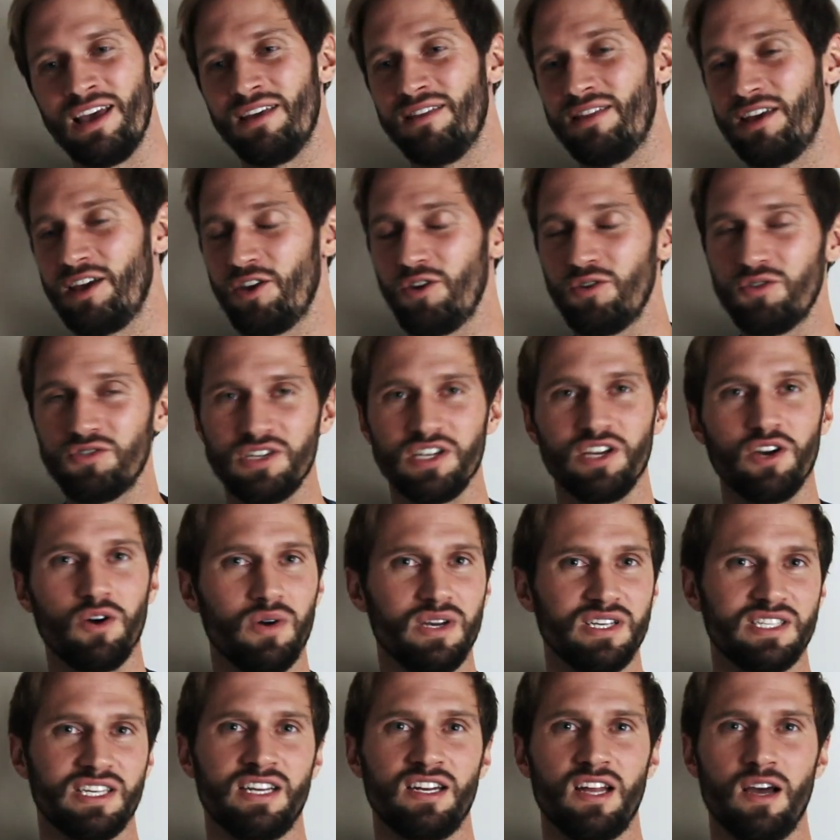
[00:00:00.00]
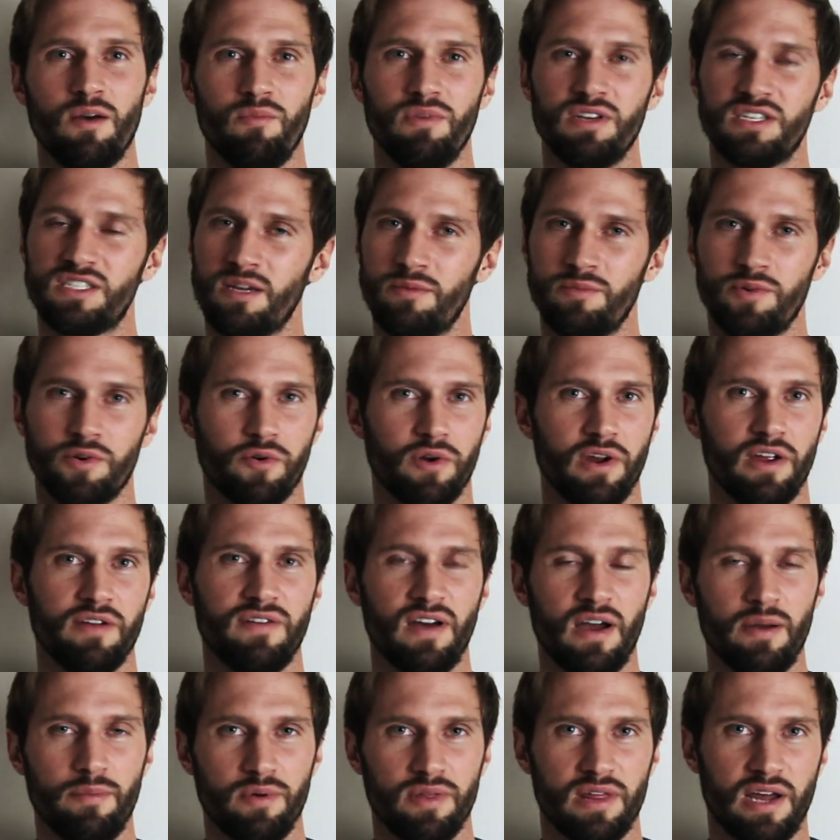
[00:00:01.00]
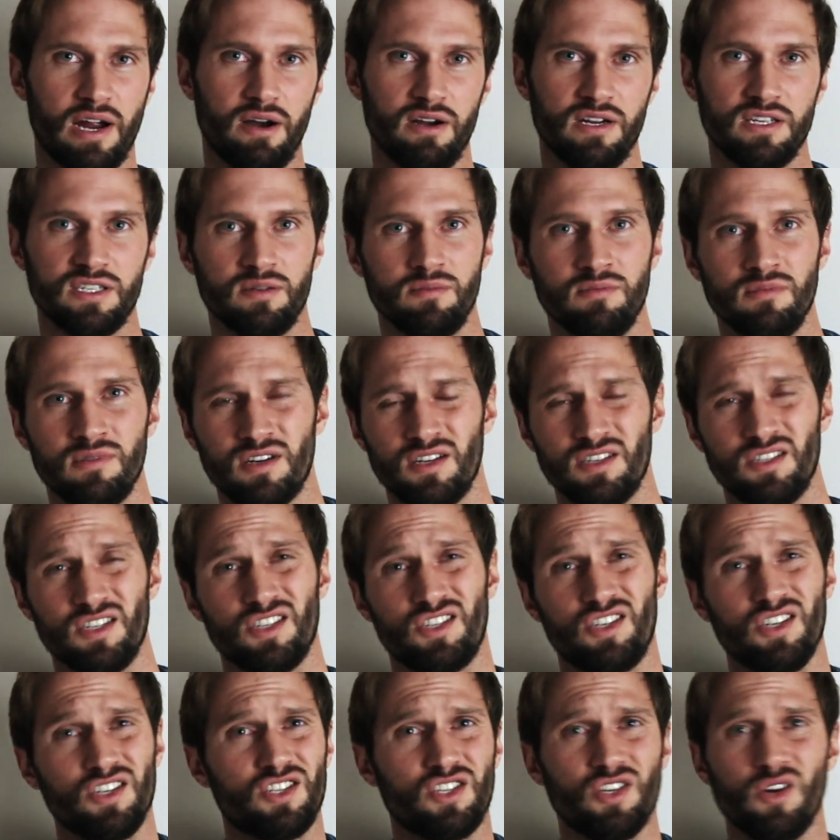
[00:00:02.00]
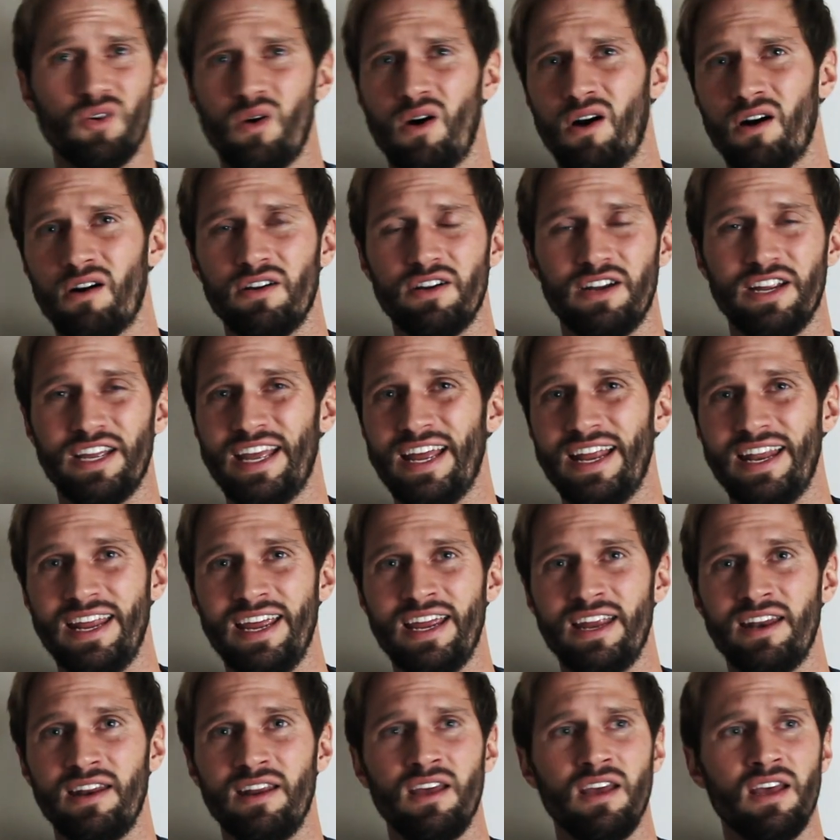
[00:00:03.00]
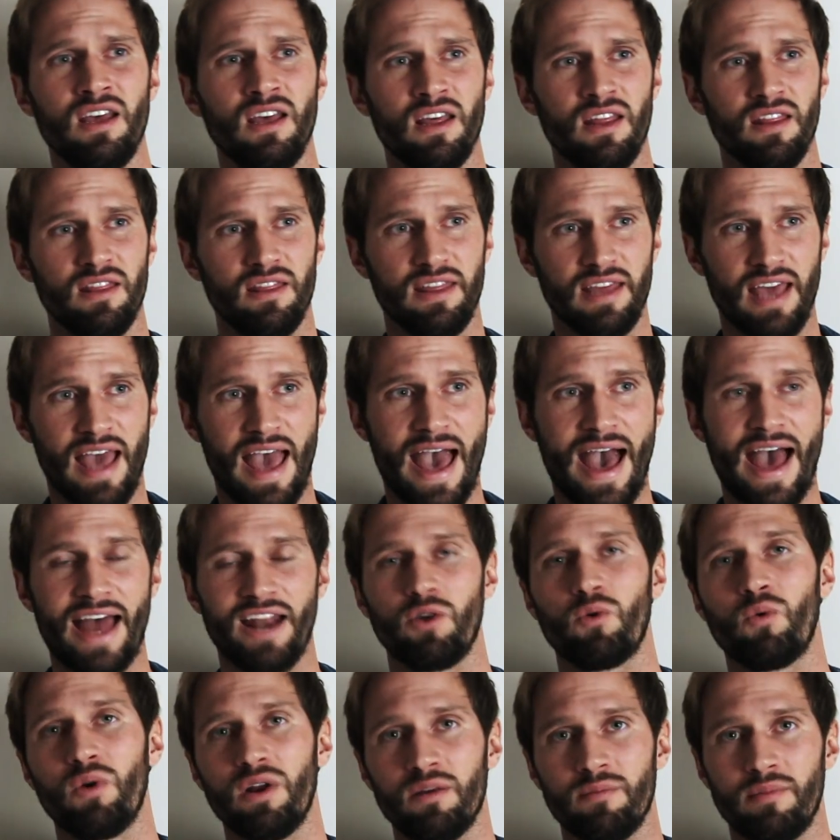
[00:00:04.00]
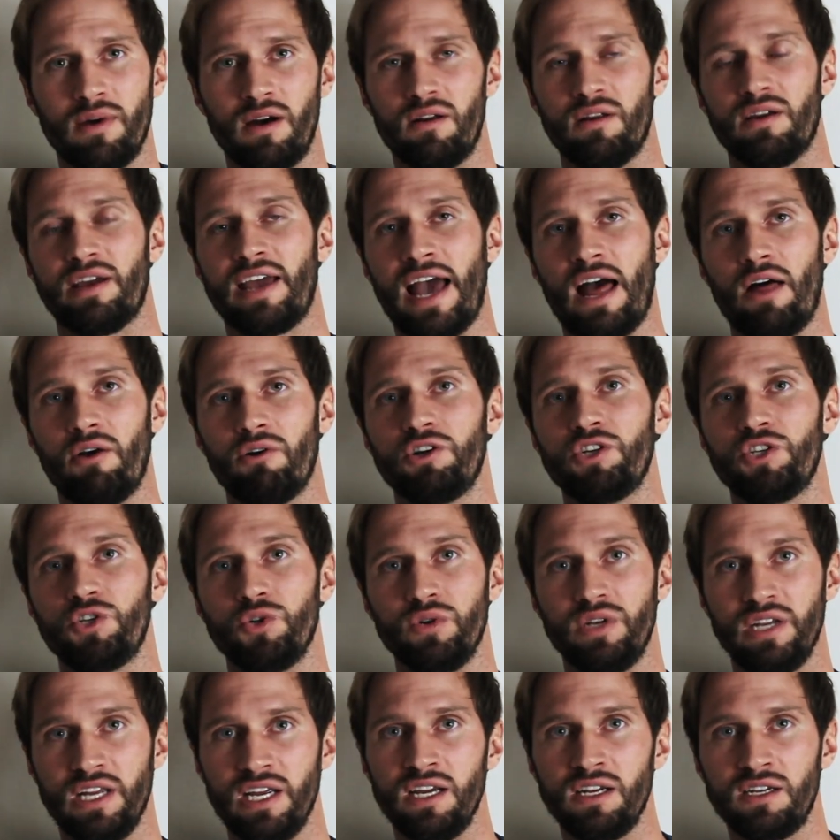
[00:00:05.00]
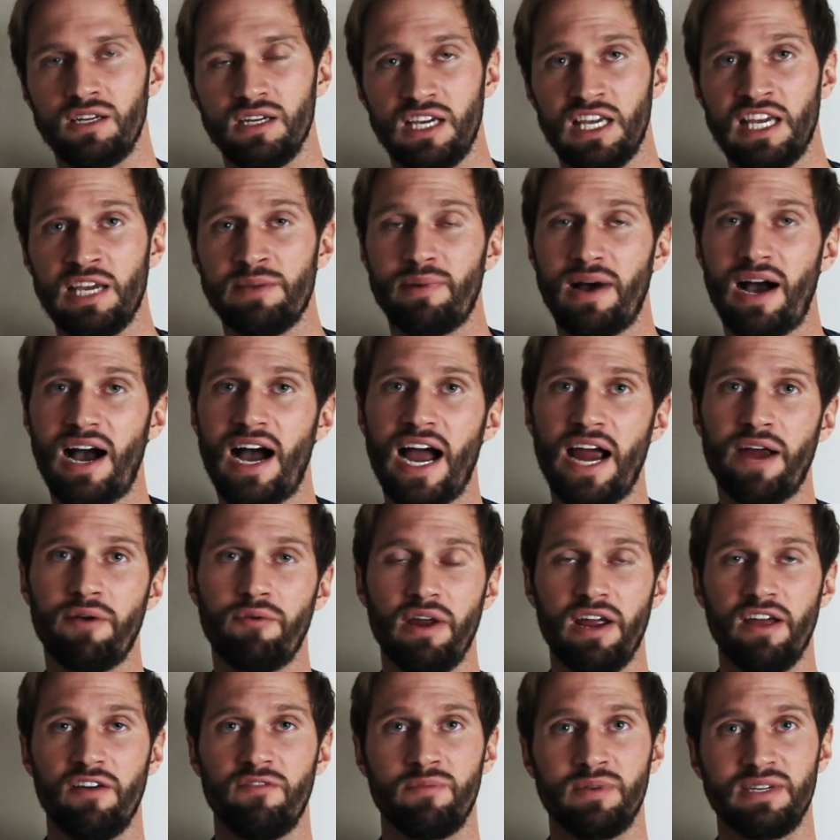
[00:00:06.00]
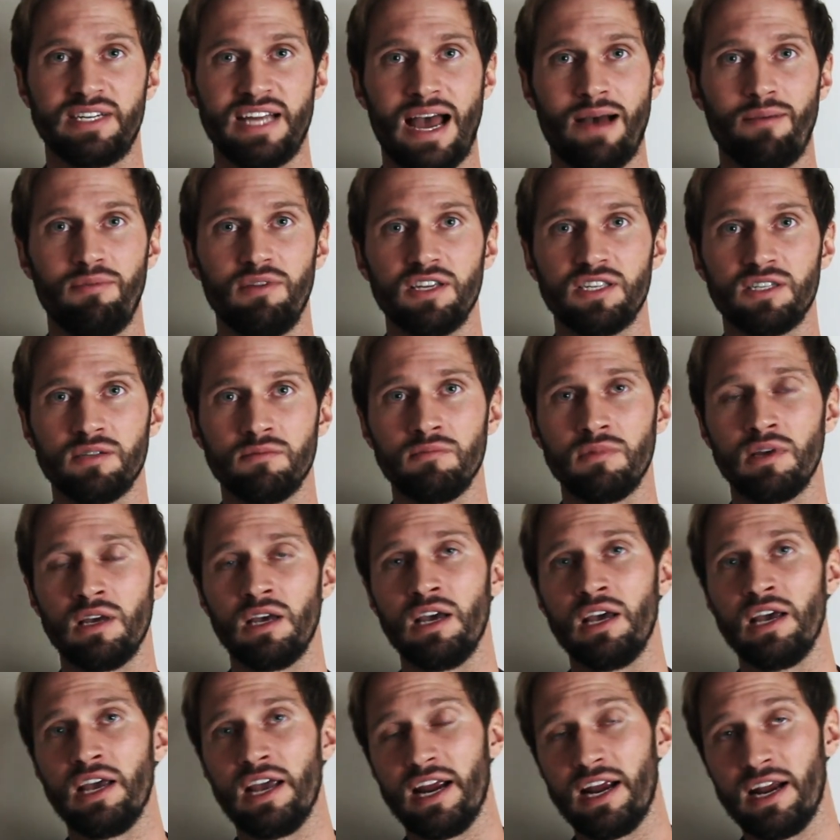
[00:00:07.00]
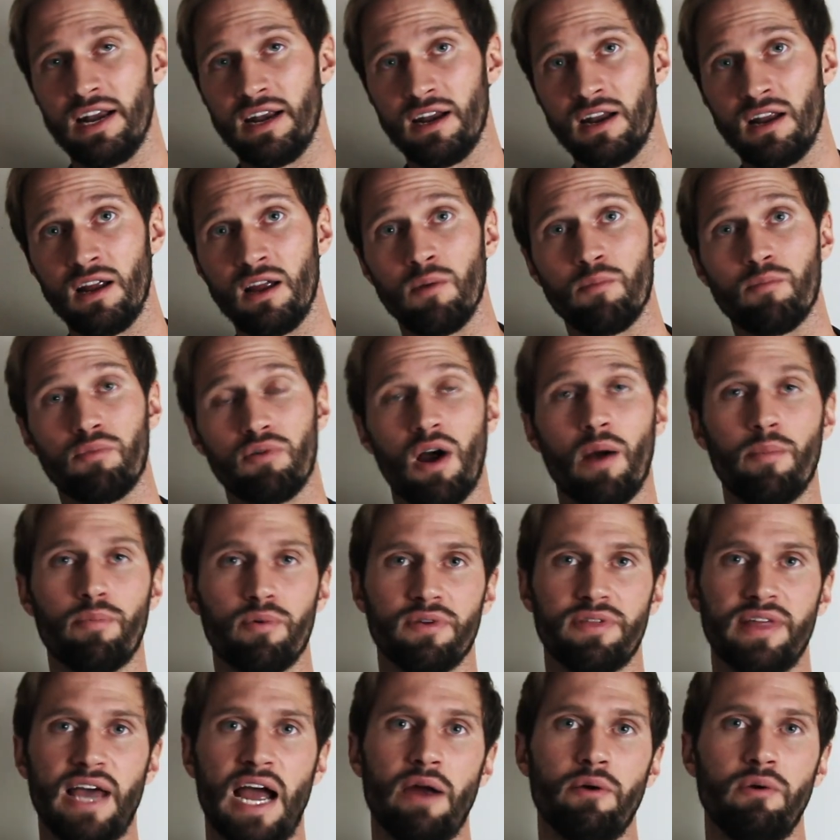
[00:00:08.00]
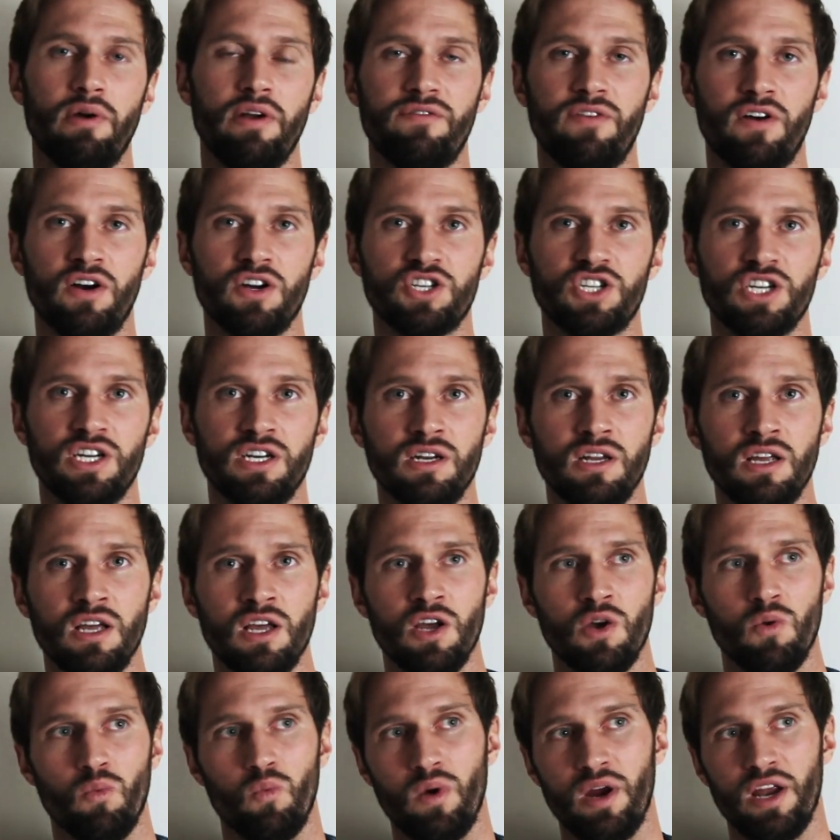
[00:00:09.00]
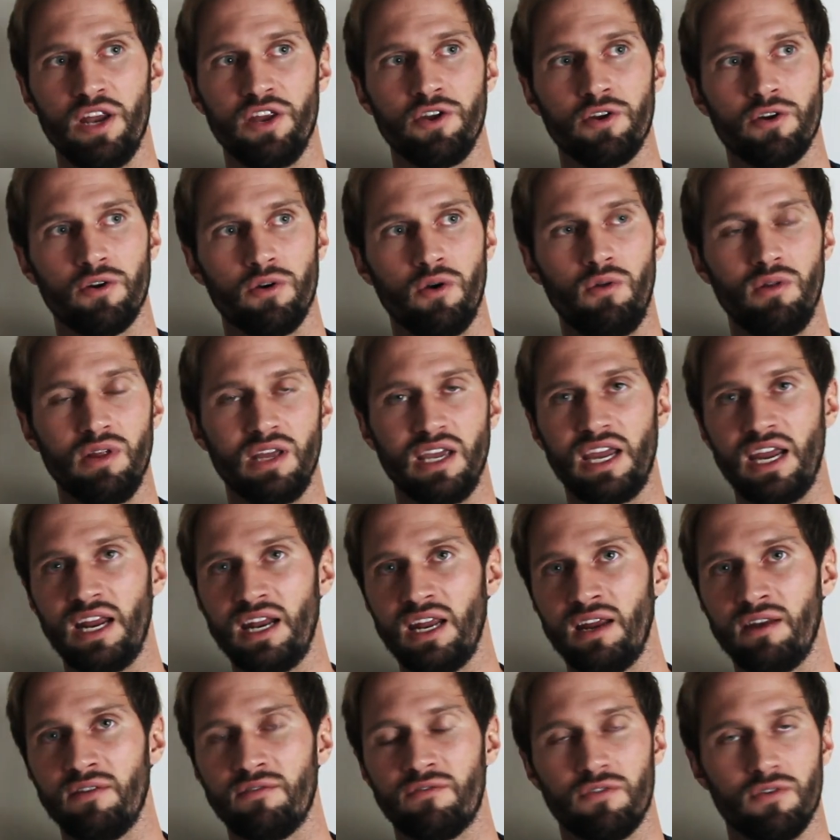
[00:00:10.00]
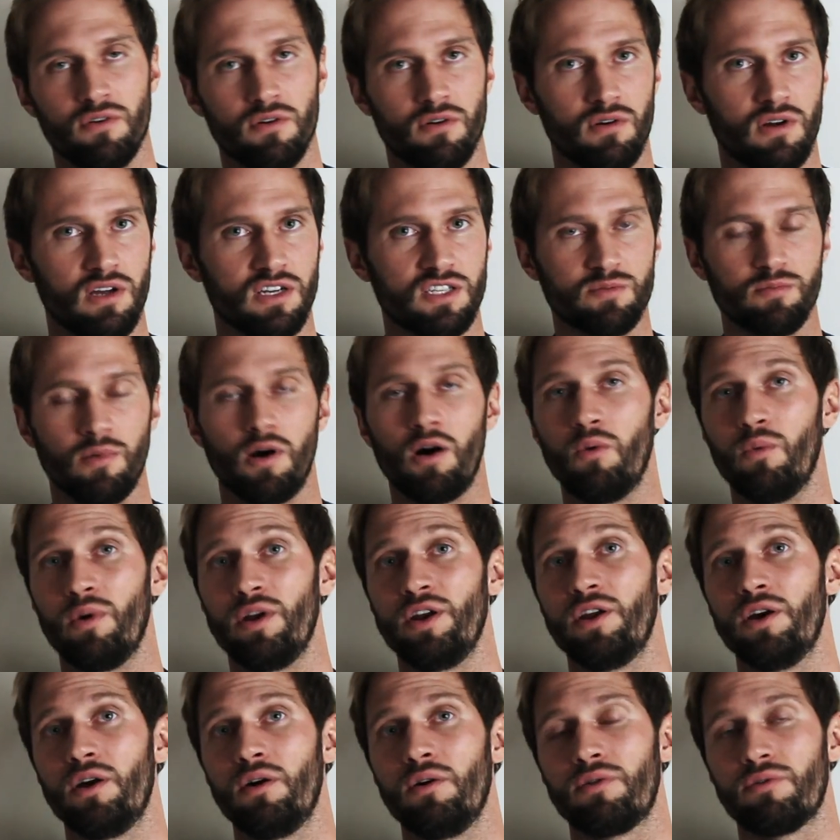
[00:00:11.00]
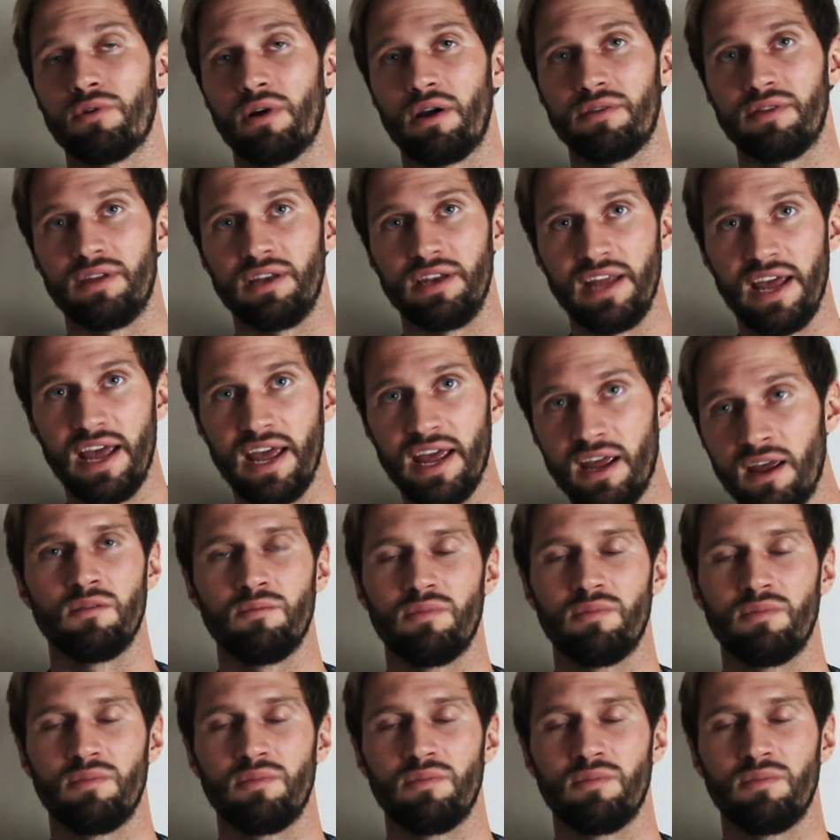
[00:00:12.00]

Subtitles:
they usually always end up with some degree of hypothyroidism because it's just so hard to get in the adequate amount of calories you need to keep a high rate of metabolism and proper thyroid function when you're only eating for a small window throughout the day.